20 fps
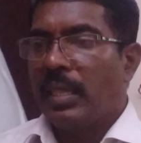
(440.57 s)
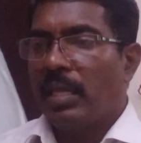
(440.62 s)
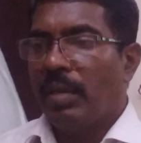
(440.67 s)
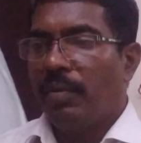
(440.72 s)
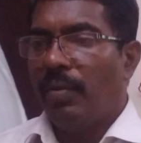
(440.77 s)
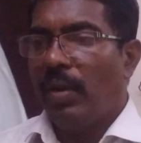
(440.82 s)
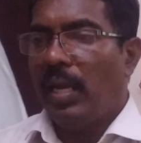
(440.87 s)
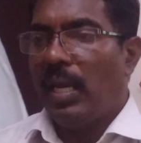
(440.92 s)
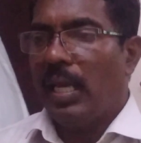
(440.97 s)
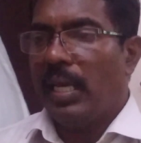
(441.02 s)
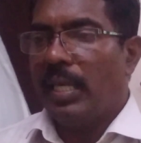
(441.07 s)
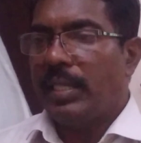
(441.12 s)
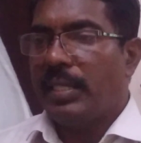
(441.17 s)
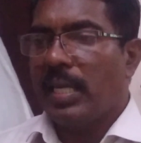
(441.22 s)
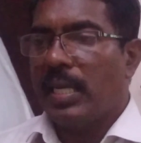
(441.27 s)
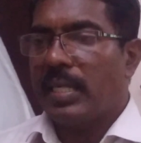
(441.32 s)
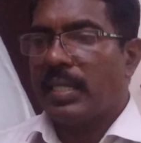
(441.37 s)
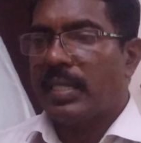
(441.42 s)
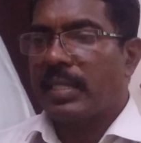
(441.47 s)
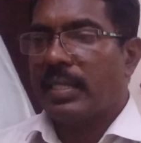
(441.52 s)
the
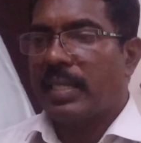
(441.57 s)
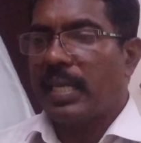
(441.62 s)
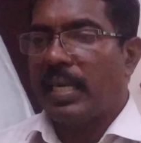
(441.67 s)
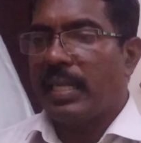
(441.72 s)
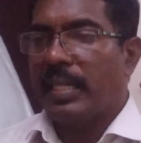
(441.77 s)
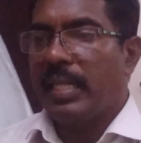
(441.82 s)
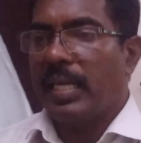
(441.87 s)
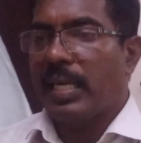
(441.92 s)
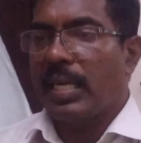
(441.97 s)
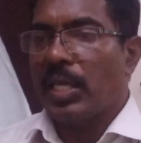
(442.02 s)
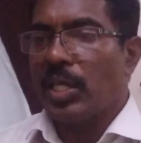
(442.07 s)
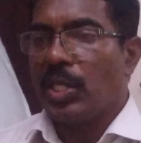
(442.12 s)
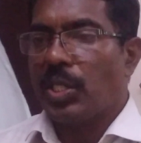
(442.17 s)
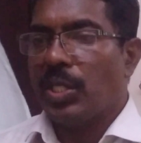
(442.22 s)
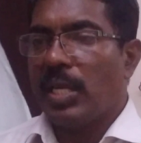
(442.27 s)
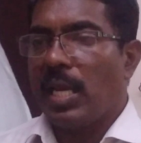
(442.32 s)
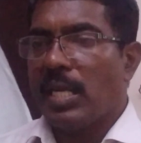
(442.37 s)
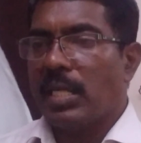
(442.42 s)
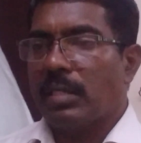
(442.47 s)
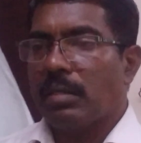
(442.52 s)
villagers said the
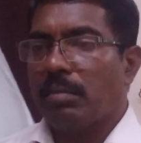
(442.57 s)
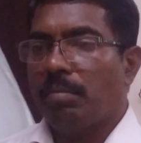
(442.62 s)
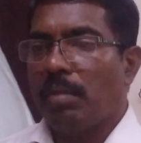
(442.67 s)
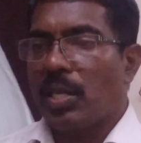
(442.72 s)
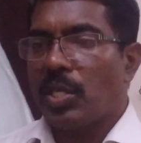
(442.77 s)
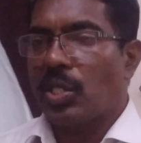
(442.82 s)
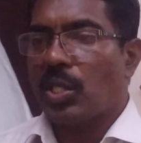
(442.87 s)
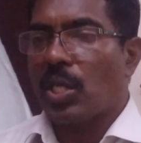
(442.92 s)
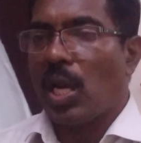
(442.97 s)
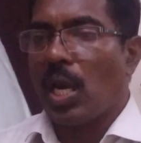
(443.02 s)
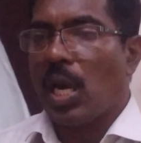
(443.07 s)
Christians must